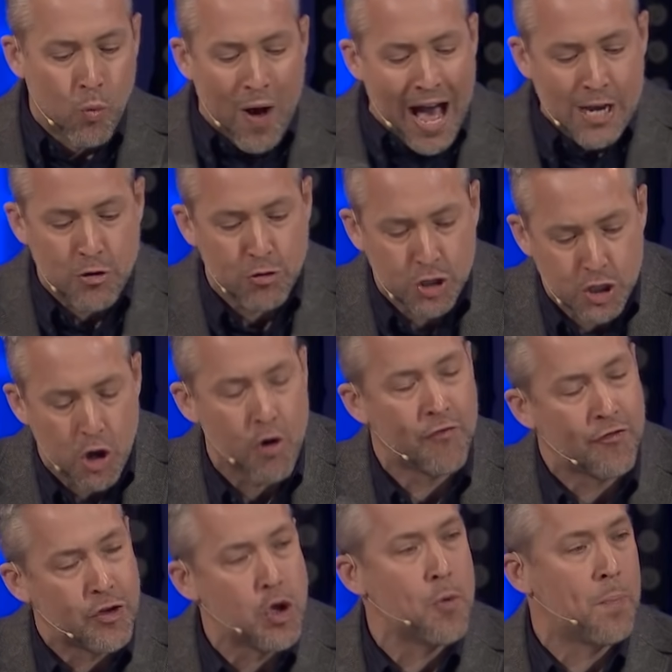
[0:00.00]
why do so
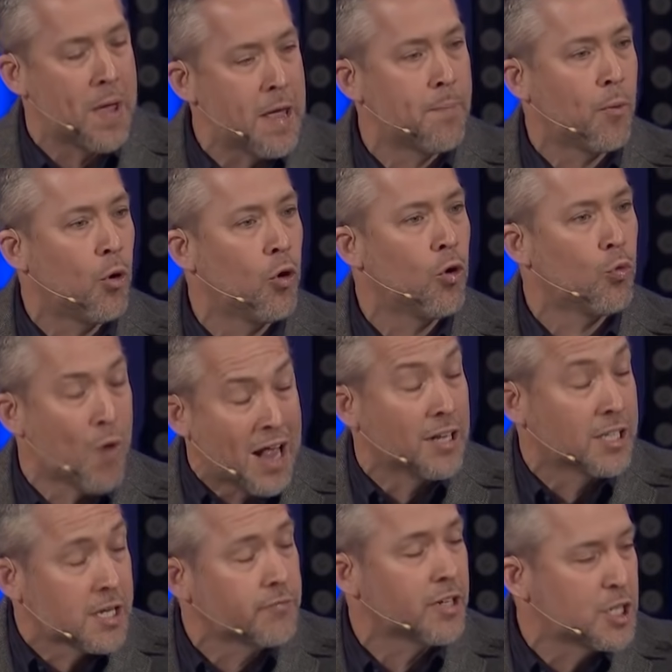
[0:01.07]
few people,
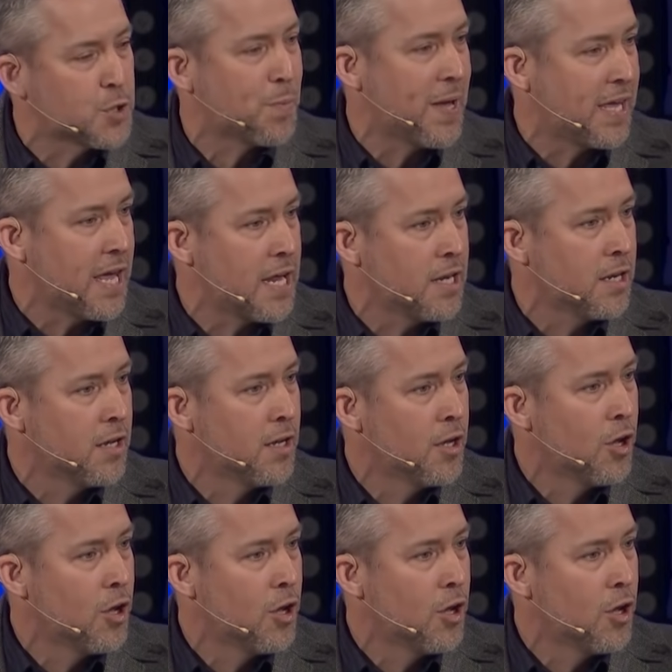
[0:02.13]
relatively speaking,